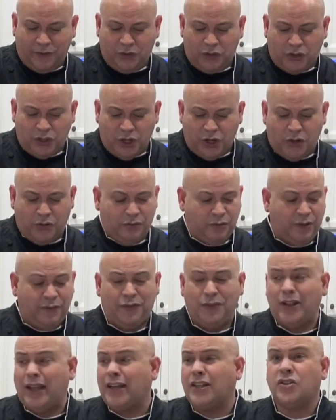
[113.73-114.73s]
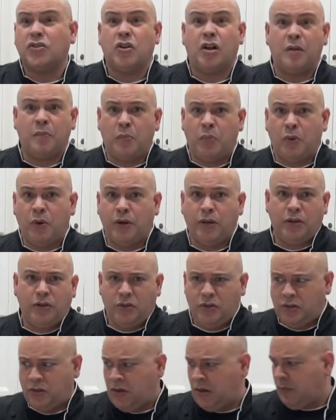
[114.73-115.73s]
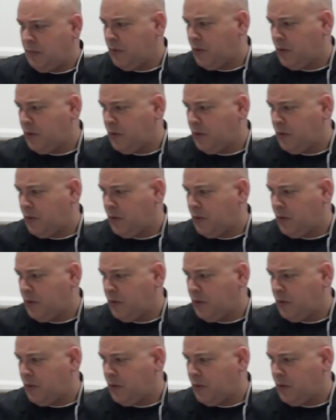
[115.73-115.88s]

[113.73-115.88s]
you don't, if you like salt pork, use salt